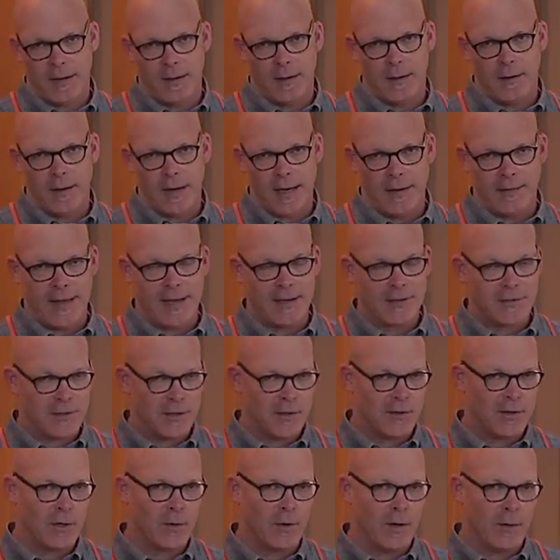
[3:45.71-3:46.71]
And that
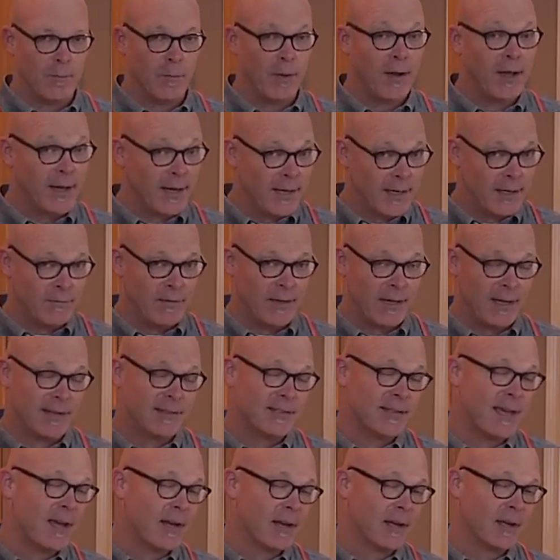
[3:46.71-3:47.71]
should do it. But if it
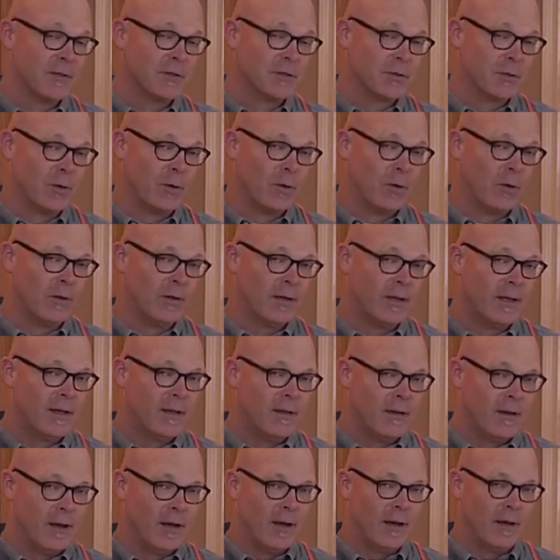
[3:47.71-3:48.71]
gets out of control,
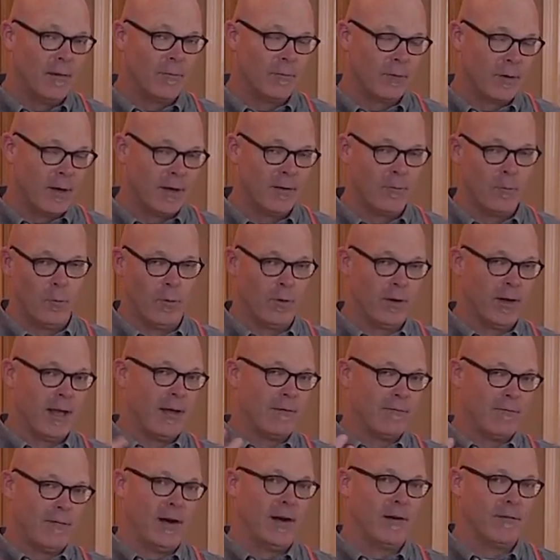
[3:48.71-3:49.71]
right, we're
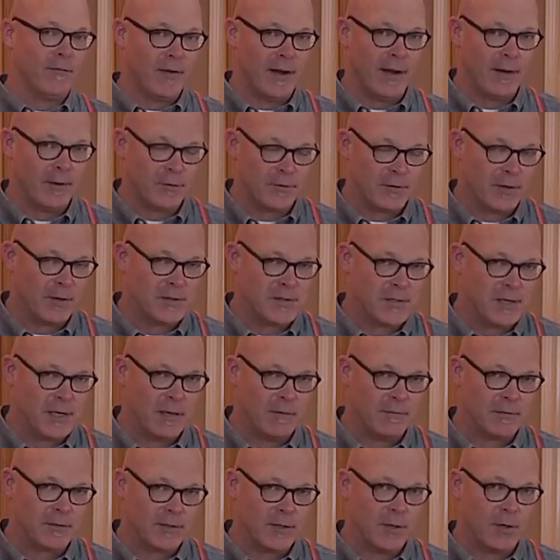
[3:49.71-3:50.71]
not firefighters
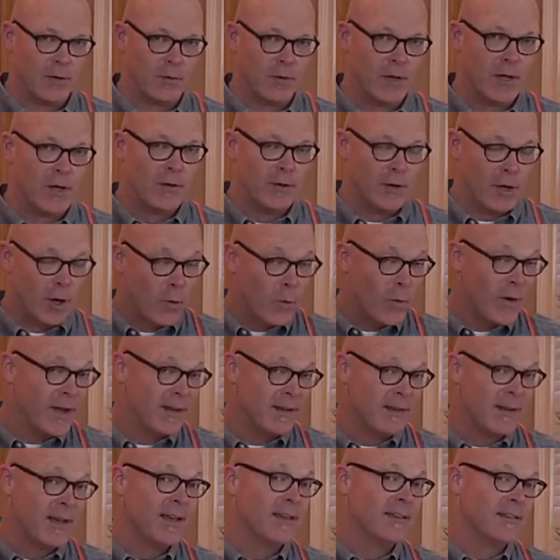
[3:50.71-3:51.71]
ourselves, so know
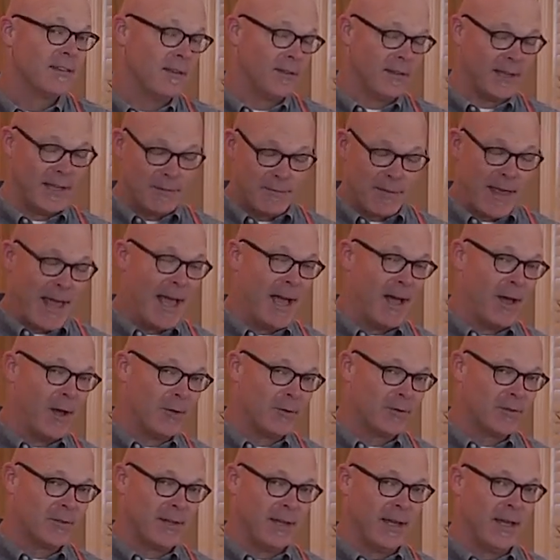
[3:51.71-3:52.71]
when to leave the
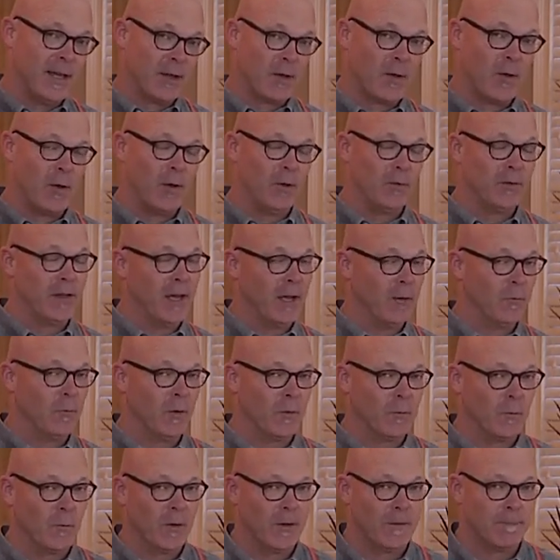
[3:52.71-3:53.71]
house and call
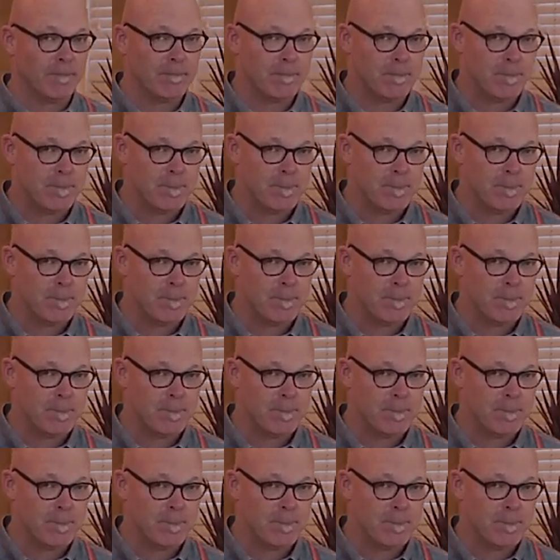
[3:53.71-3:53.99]
911.